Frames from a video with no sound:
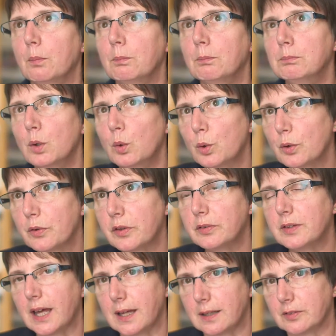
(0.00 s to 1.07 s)
More than
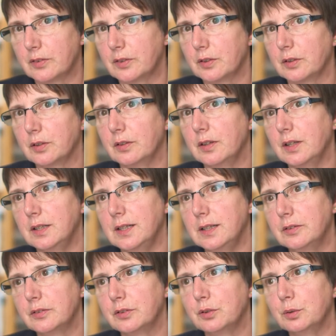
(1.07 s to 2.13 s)
that, They
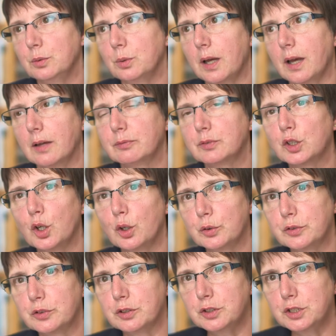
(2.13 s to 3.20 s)
need to have
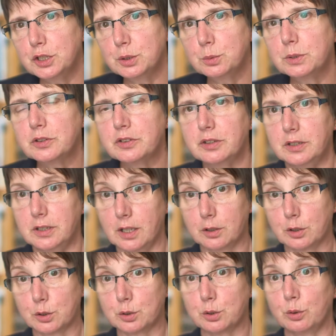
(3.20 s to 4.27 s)
continuity
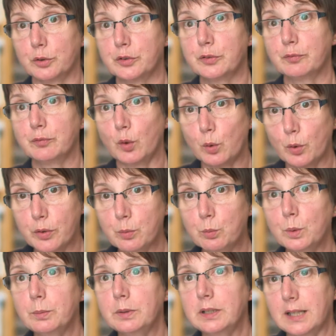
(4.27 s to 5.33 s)
across for the
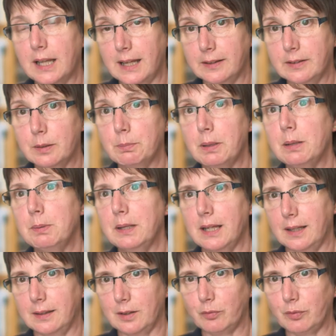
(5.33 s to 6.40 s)
woman and the baby
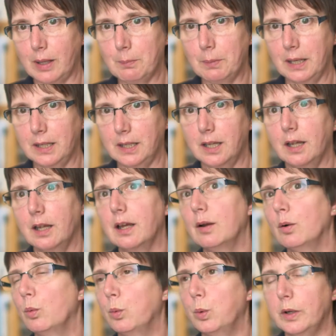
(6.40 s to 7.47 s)
and the family
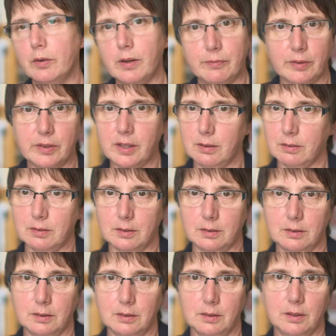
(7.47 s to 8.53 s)
wherever they are,
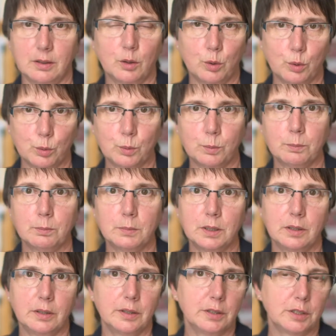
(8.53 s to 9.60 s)
home,
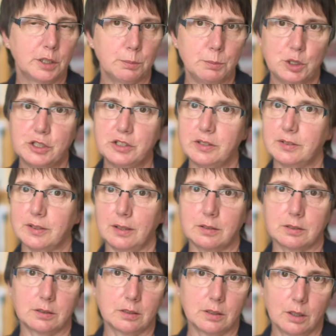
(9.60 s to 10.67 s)
community
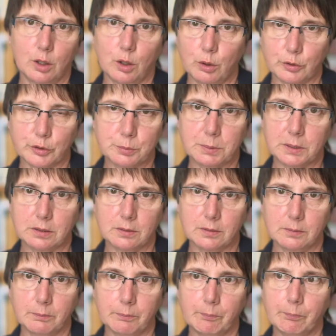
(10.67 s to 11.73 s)
centre, hospital,